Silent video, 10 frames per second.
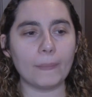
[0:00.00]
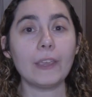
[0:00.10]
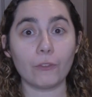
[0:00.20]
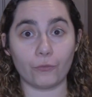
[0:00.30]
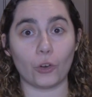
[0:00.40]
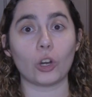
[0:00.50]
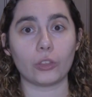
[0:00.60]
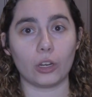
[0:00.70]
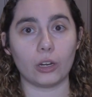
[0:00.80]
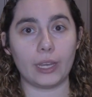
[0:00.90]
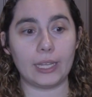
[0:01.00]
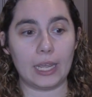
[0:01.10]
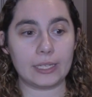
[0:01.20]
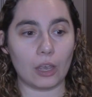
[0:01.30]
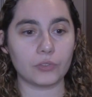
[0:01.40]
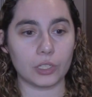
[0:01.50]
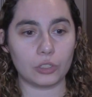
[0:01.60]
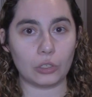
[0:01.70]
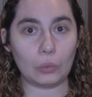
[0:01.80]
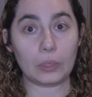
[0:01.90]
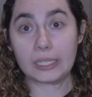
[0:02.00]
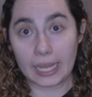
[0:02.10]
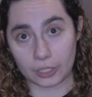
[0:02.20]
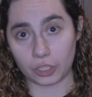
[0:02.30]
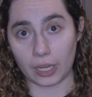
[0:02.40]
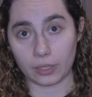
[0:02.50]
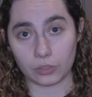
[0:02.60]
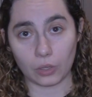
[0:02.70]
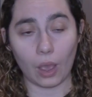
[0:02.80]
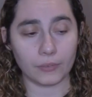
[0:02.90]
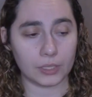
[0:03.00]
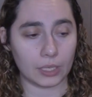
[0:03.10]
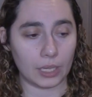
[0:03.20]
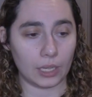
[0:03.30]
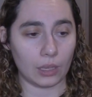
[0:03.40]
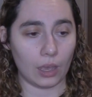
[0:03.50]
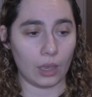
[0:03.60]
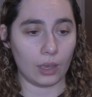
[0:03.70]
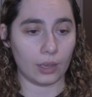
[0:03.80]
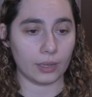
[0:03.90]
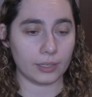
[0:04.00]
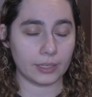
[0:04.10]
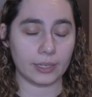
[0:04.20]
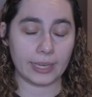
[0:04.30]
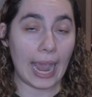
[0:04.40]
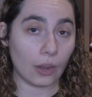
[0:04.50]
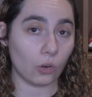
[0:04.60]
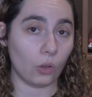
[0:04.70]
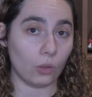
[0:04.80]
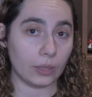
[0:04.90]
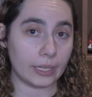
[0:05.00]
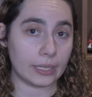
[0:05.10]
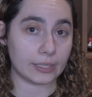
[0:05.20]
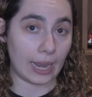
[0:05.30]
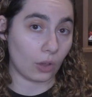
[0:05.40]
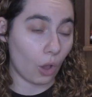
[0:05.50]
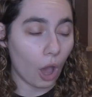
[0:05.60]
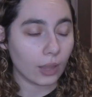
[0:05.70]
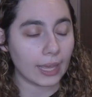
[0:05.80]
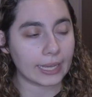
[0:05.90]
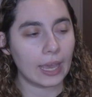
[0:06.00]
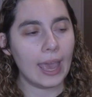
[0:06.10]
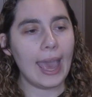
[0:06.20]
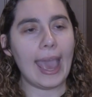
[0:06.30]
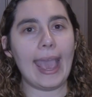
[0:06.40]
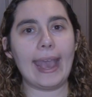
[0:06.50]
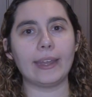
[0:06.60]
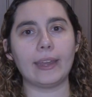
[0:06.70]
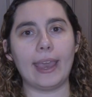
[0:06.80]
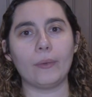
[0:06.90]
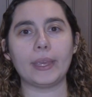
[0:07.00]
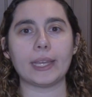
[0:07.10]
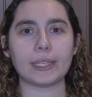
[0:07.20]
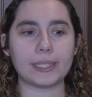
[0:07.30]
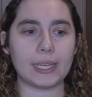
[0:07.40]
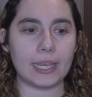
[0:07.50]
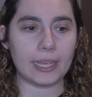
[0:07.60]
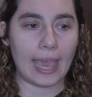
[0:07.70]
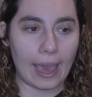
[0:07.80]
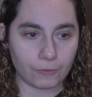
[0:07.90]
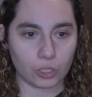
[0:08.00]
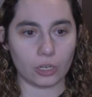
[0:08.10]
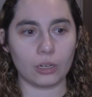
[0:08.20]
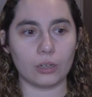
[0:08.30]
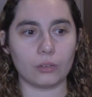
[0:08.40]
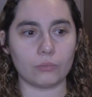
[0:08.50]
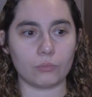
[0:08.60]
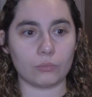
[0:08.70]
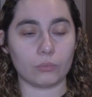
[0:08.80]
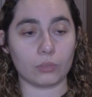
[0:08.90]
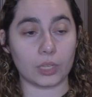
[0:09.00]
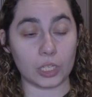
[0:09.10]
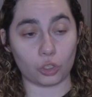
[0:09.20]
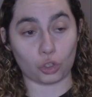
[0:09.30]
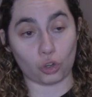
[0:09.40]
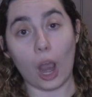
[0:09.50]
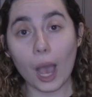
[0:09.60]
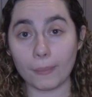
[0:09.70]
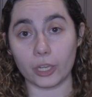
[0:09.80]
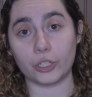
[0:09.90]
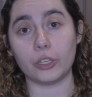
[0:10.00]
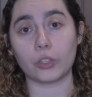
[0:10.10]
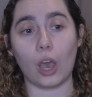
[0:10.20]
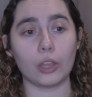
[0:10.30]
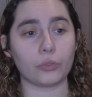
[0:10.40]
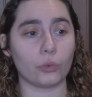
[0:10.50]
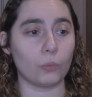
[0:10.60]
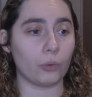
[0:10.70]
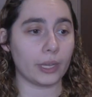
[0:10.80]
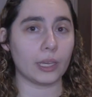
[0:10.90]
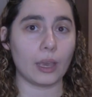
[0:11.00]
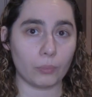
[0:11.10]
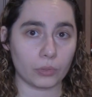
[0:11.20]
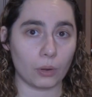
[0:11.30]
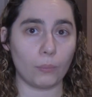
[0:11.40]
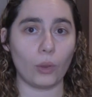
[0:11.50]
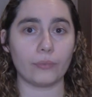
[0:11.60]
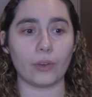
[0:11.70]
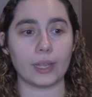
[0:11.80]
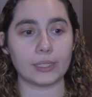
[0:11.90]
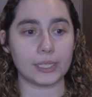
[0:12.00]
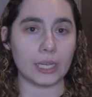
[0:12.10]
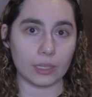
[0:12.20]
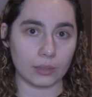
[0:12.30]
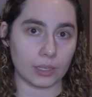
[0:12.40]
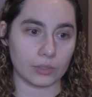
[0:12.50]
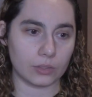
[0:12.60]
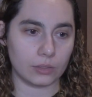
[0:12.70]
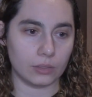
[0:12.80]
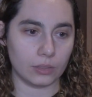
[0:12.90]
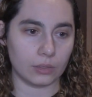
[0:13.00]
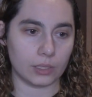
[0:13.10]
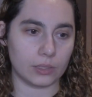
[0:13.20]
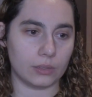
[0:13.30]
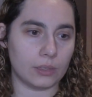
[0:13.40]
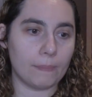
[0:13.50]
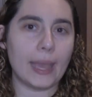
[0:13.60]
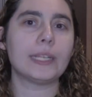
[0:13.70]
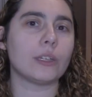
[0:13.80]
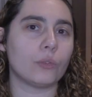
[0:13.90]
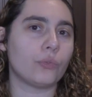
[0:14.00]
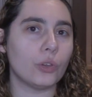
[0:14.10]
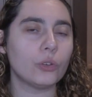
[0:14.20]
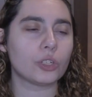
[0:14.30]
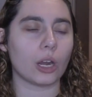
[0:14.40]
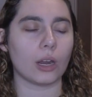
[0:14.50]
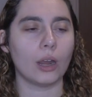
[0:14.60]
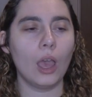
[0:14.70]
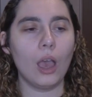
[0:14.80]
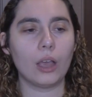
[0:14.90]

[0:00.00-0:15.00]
even further, it delves into addiction. So obviously, Carol is an alcoholic, and we get to see, after this trauma she's gone through, breaking up with her boyfriend, seeing this demented future,